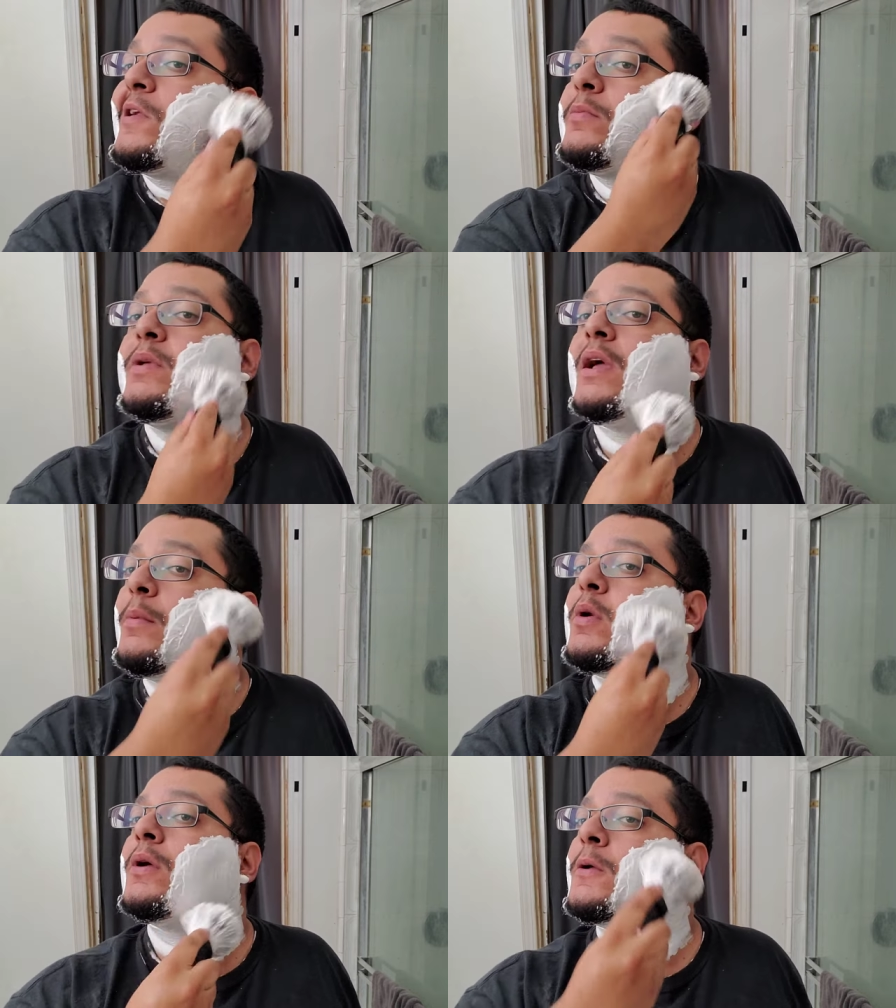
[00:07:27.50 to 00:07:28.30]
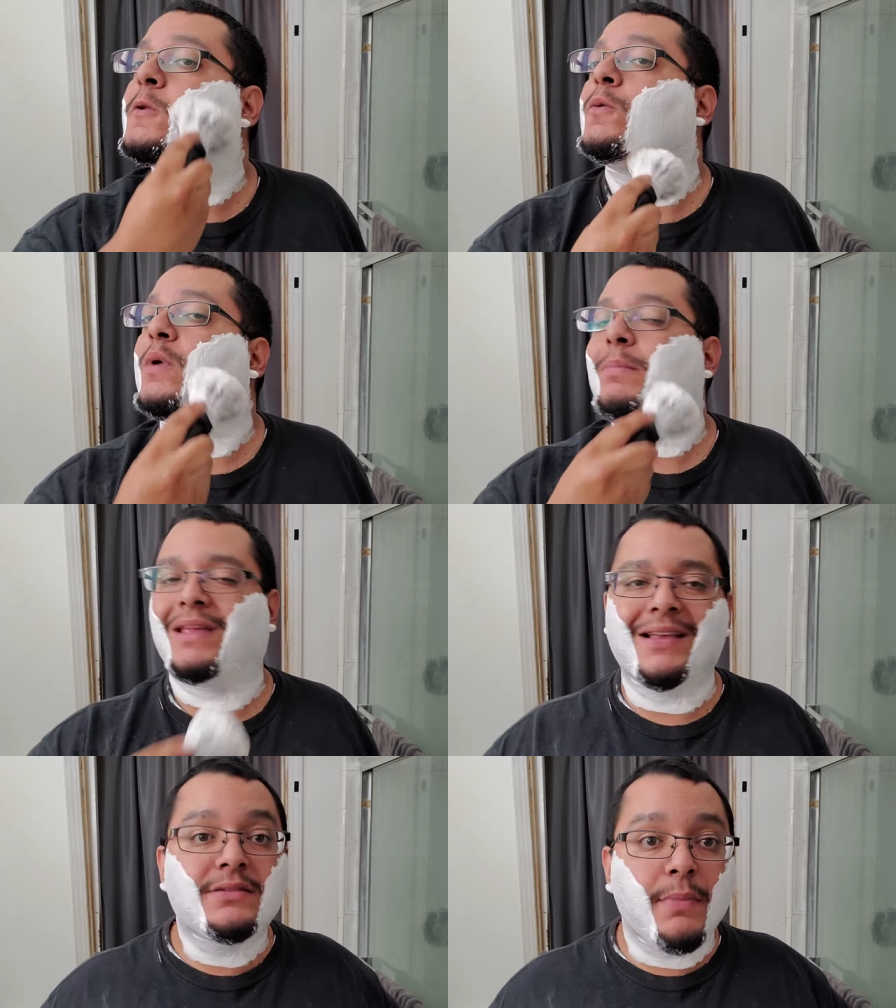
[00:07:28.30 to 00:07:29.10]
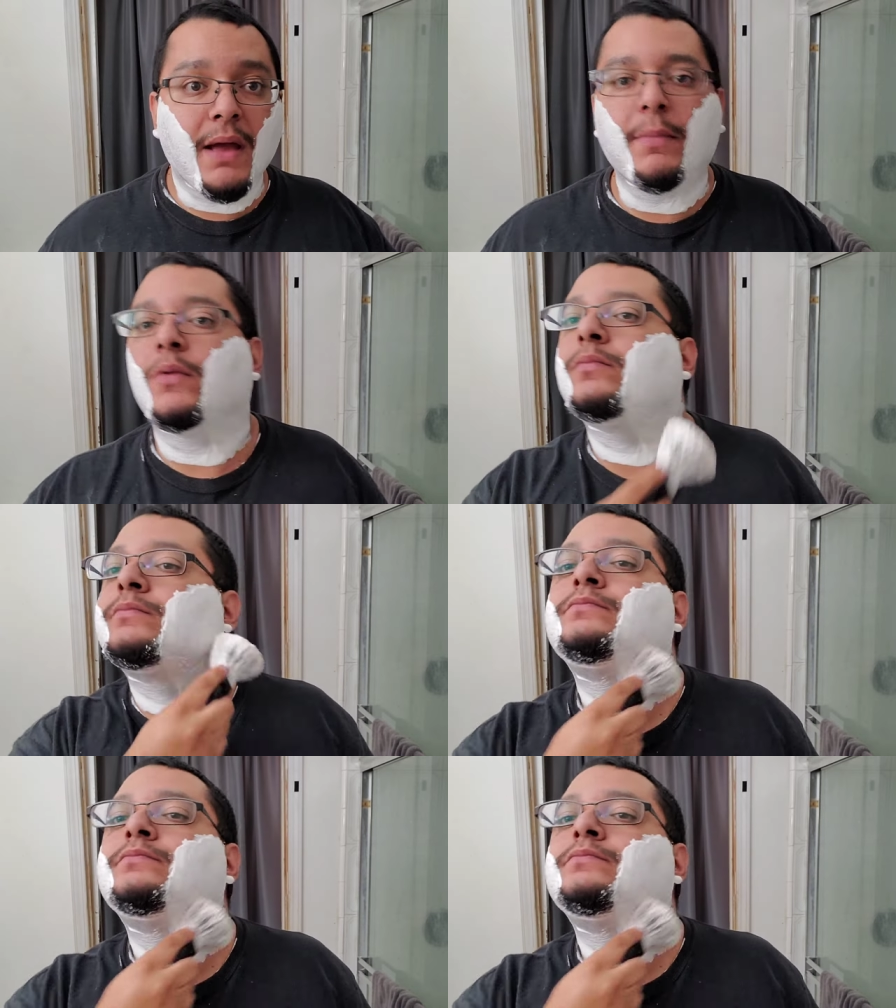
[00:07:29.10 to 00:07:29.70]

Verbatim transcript: it to be able to, to replicate some backbone.